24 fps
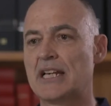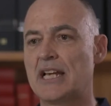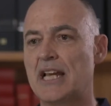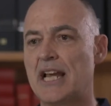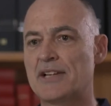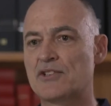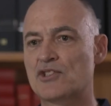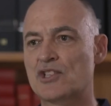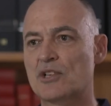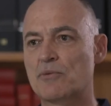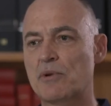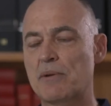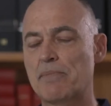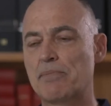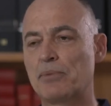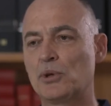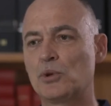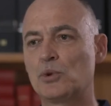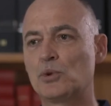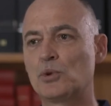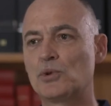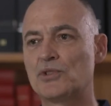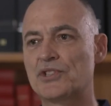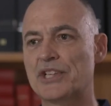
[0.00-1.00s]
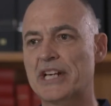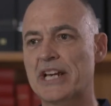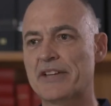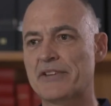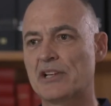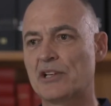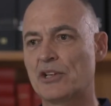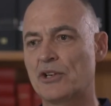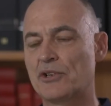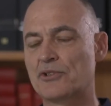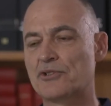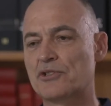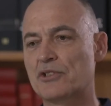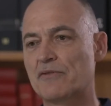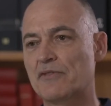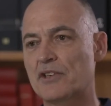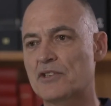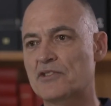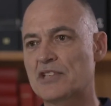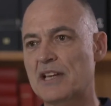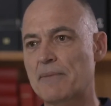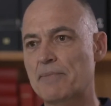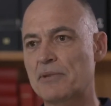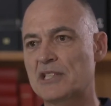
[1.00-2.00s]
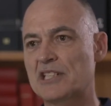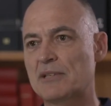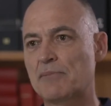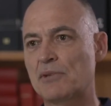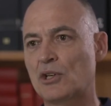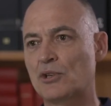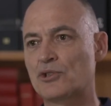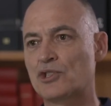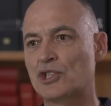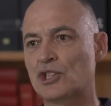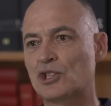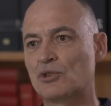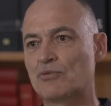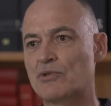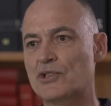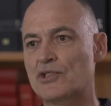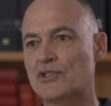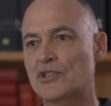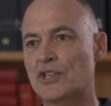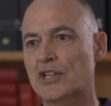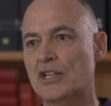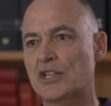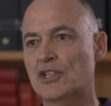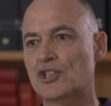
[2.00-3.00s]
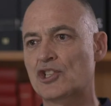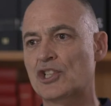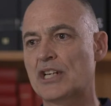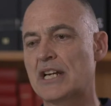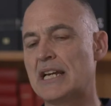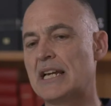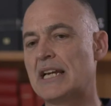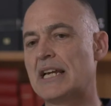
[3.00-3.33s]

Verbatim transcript: And so we pooled together lots of this epidemiological research